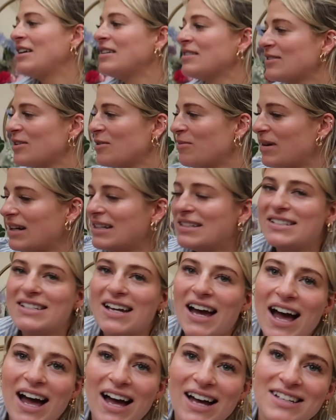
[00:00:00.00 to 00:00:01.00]
So my
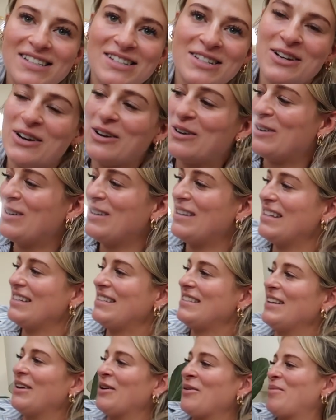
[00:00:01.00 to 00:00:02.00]
dad got her
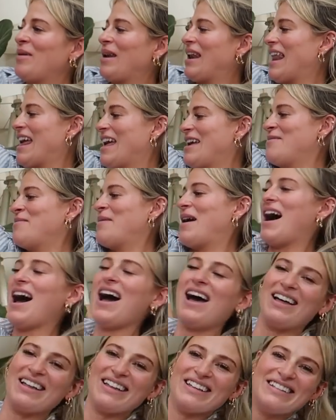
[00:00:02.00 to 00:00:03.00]
this little play
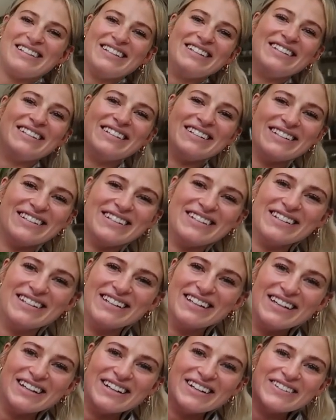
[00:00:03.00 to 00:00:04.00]
mat,
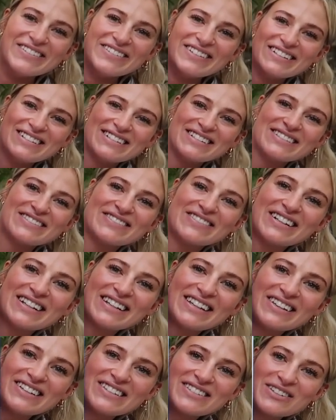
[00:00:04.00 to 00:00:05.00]
which is really
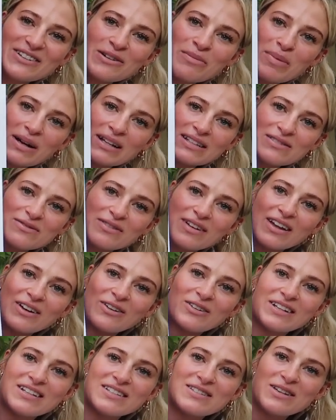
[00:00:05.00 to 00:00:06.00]
cute. It's got a butterfly
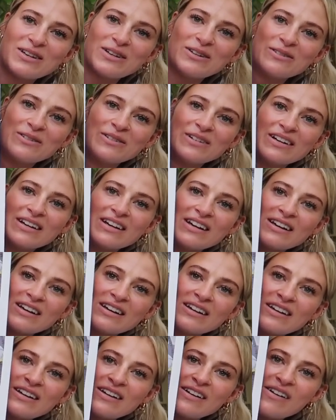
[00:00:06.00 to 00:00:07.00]
on it too,
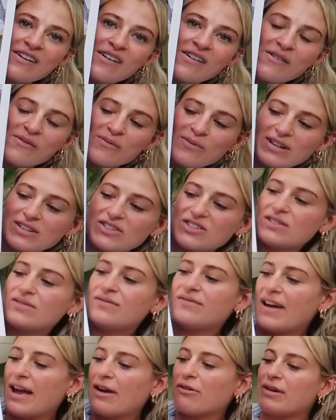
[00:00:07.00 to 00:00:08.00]
which is
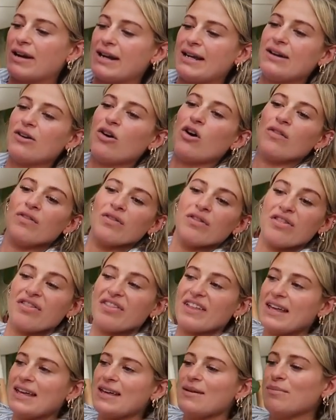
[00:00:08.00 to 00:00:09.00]
very on
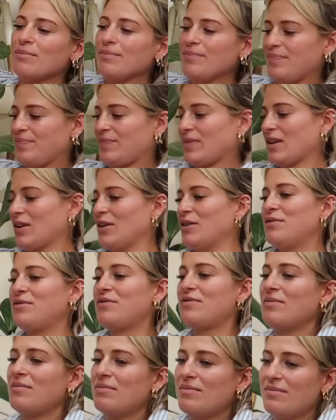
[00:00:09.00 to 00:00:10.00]
theme of
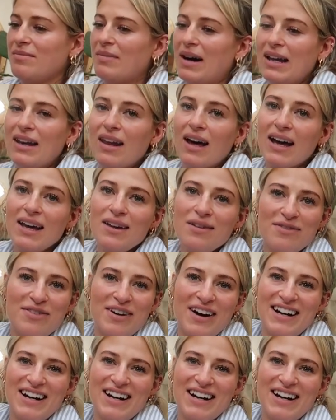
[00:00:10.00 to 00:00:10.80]
my life.